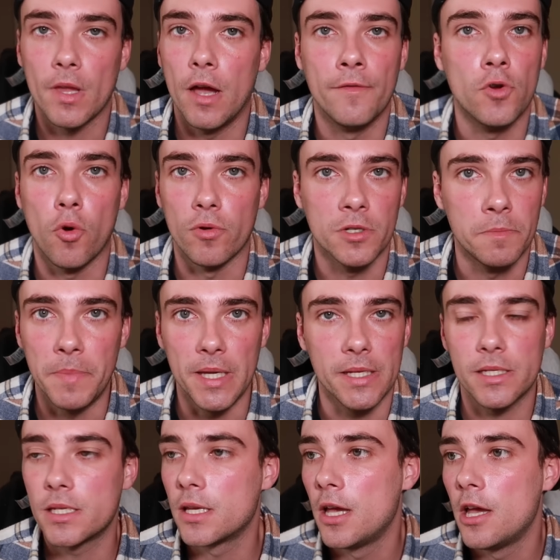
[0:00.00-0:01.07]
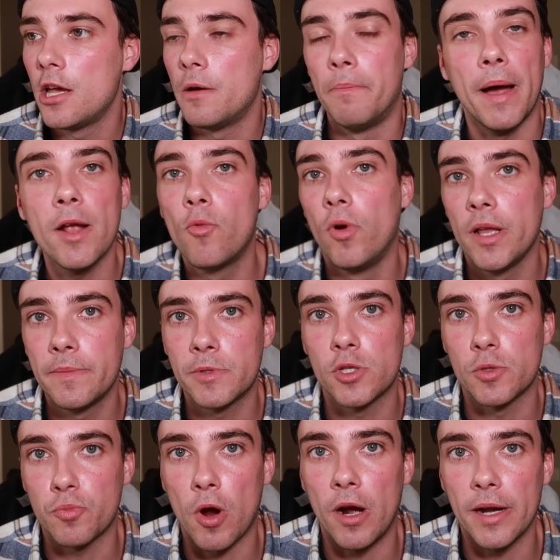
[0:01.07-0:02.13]
of course, beast. Mike Williams
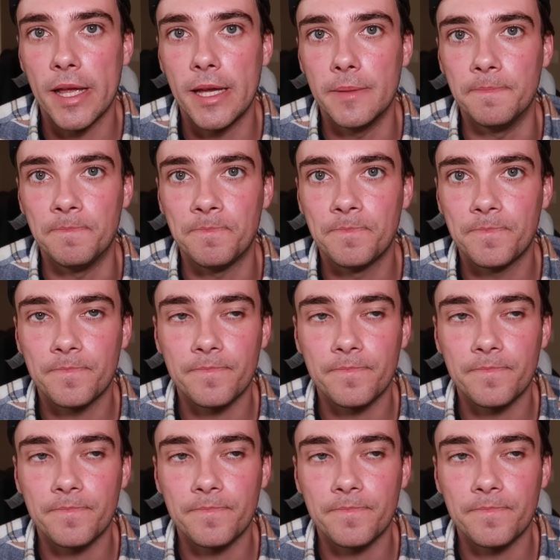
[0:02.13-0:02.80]
was brought in,